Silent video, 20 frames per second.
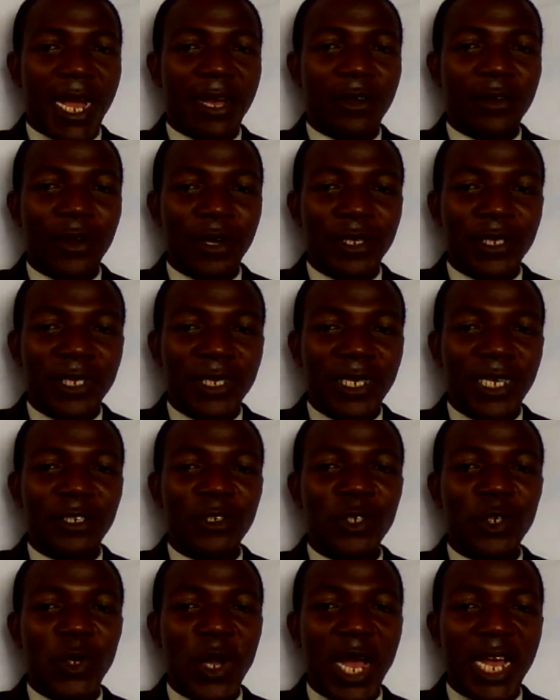And God
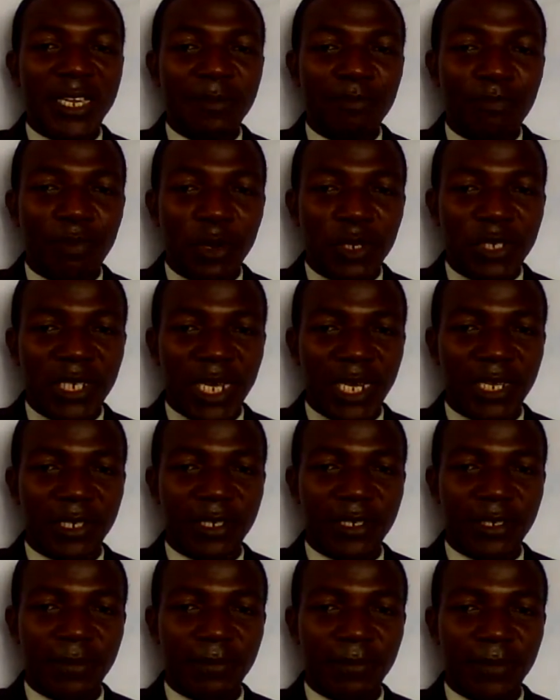says you are
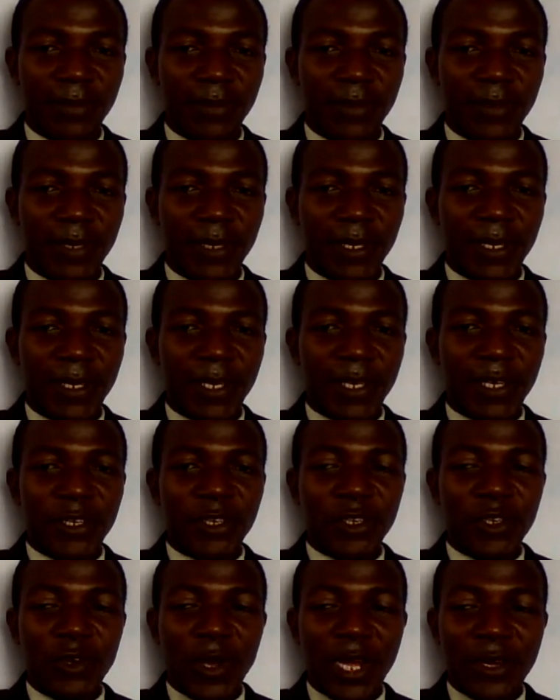important.
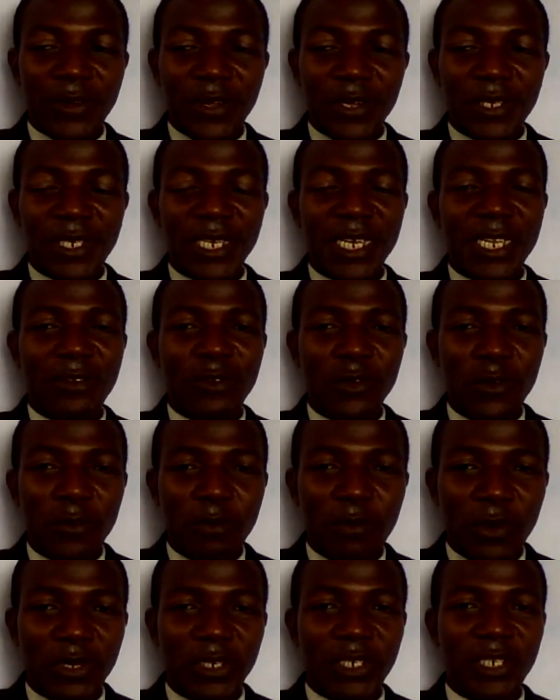You are not a
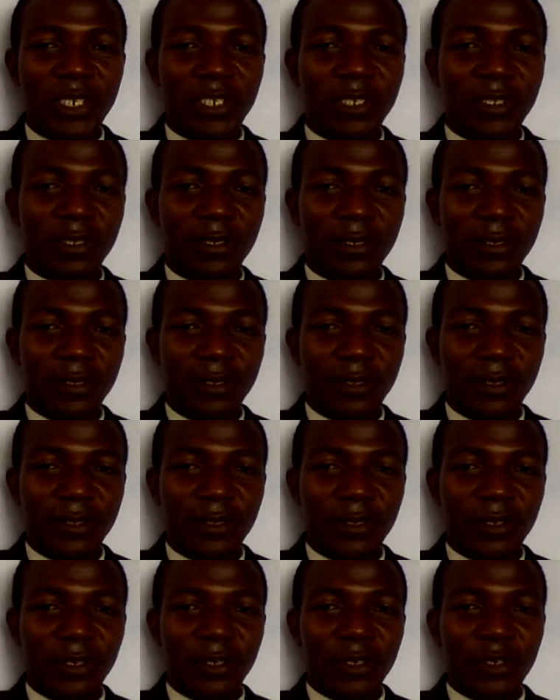nobody.
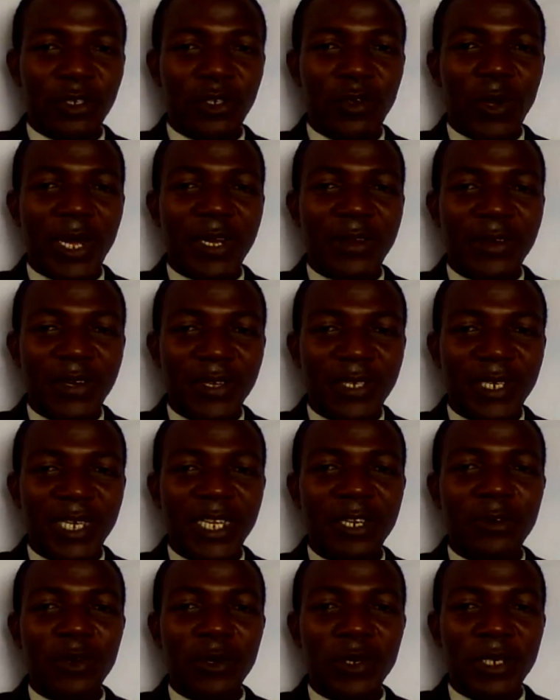You are
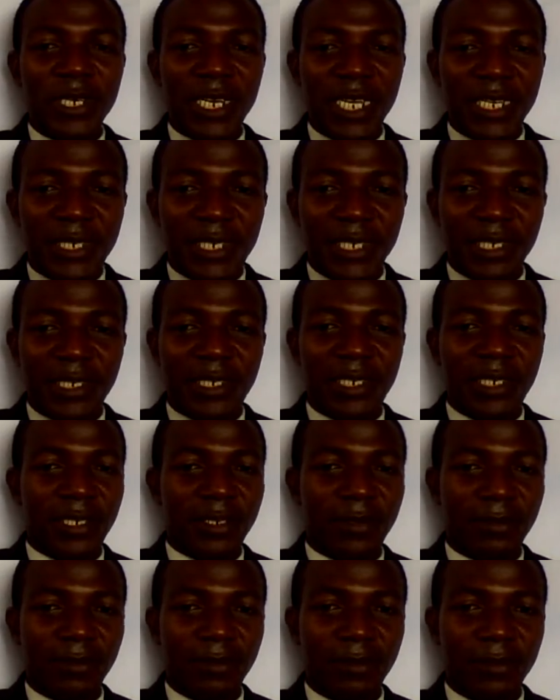not a
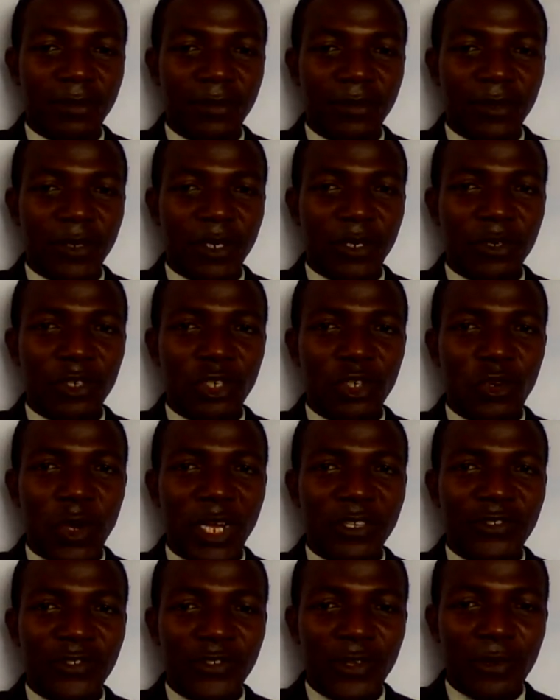non-entity.
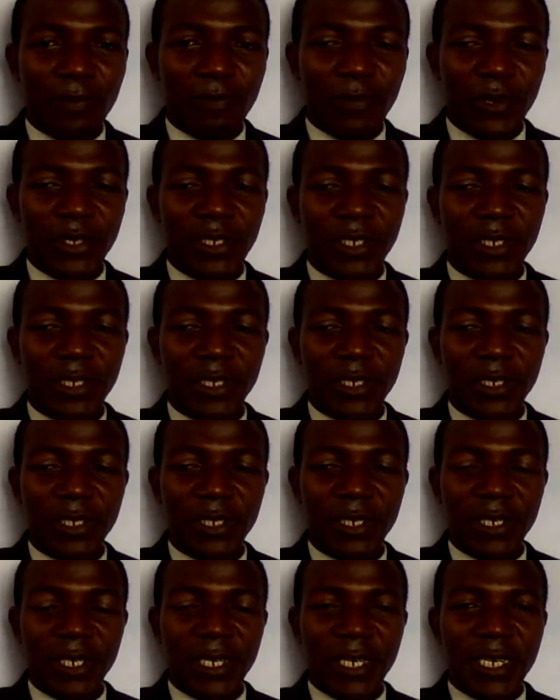You are somebody
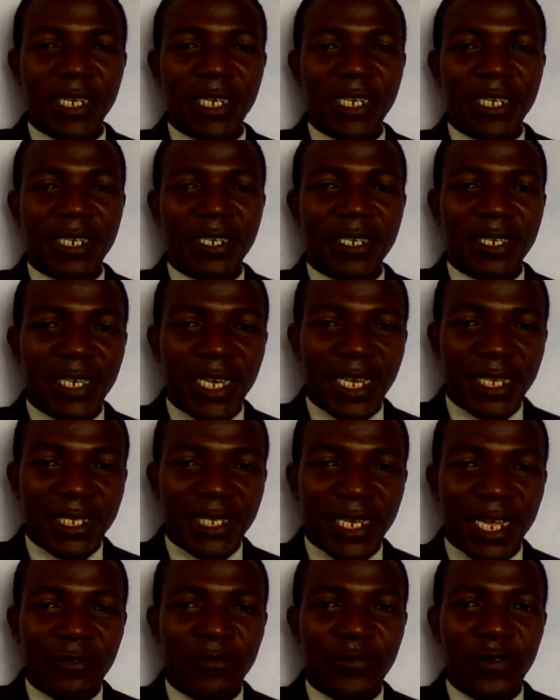
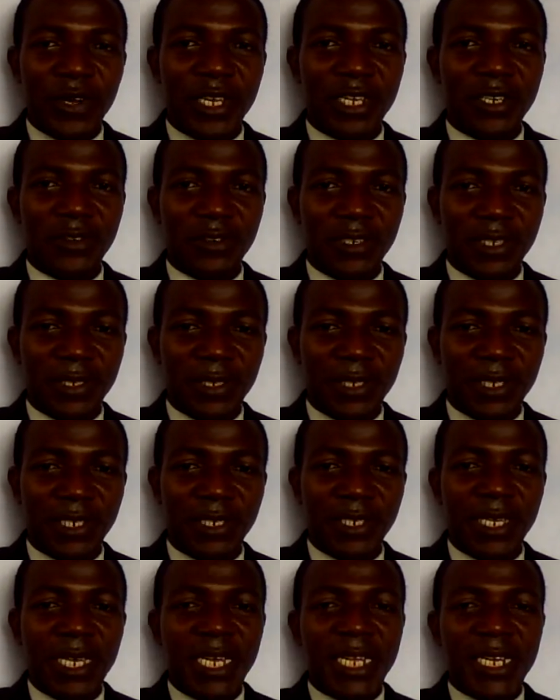created for a
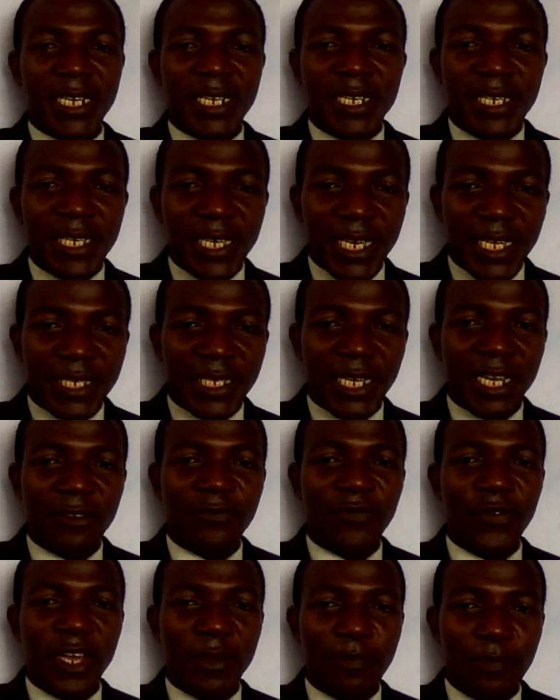reason,
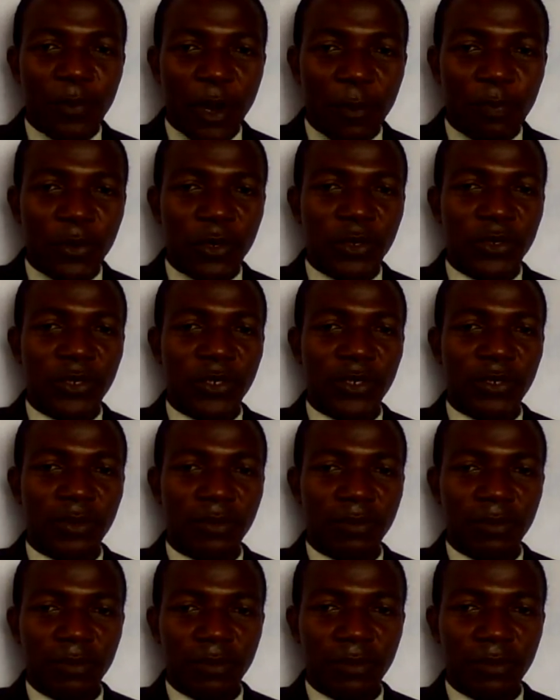created for a purpose.